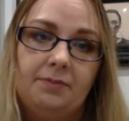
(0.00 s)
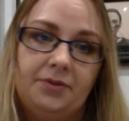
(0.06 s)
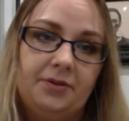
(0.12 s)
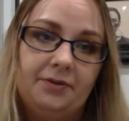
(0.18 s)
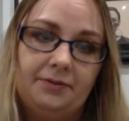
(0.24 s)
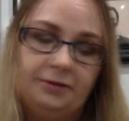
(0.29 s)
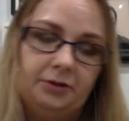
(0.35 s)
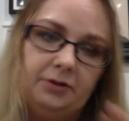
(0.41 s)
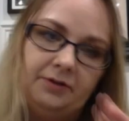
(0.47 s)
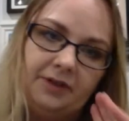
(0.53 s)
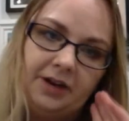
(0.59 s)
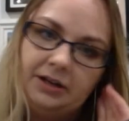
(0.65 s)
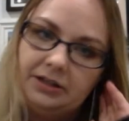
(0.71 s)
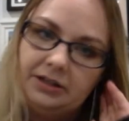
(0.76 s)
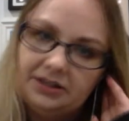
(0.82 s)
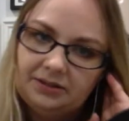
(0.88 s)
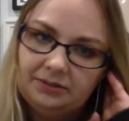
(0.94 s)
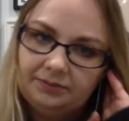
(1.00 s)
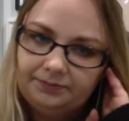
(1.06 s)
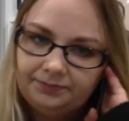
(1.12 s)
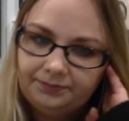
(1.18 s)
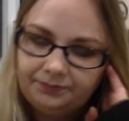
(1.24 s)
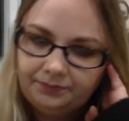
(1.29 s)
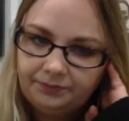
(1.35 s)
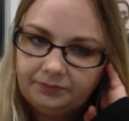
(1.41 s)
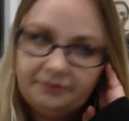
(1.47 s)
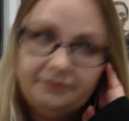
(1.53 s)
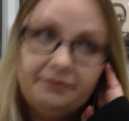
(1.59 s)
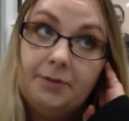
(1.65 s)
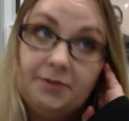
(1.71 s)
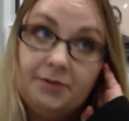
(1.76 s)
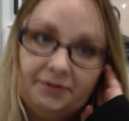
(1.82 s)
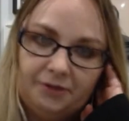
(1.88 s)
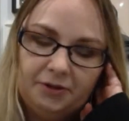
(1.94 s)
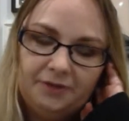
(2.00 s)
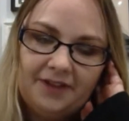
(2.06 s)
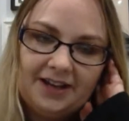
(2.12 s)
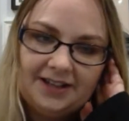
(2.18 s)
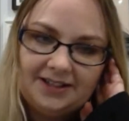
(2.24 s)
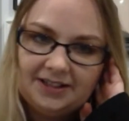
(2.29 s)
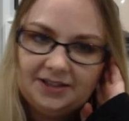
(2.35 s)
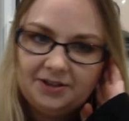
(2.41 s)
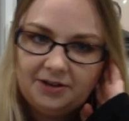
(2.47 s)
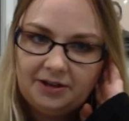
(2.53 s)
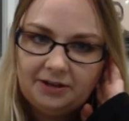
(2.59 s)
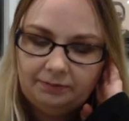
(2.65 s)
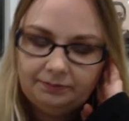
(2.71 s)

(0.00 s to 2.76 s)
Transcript: the flu virus, from the flu vaccine, sorry.